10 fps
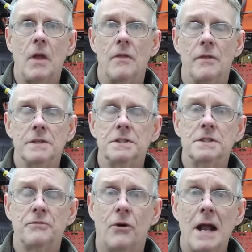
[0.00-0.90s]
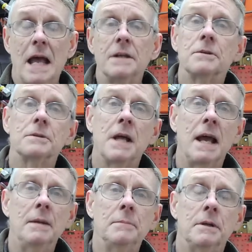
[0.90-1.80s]
this is for
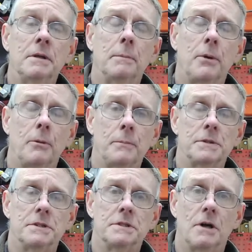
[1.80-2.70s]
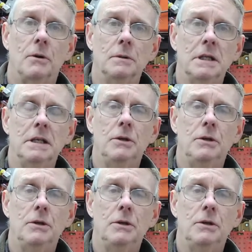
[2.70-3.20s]
entertainment purposes only.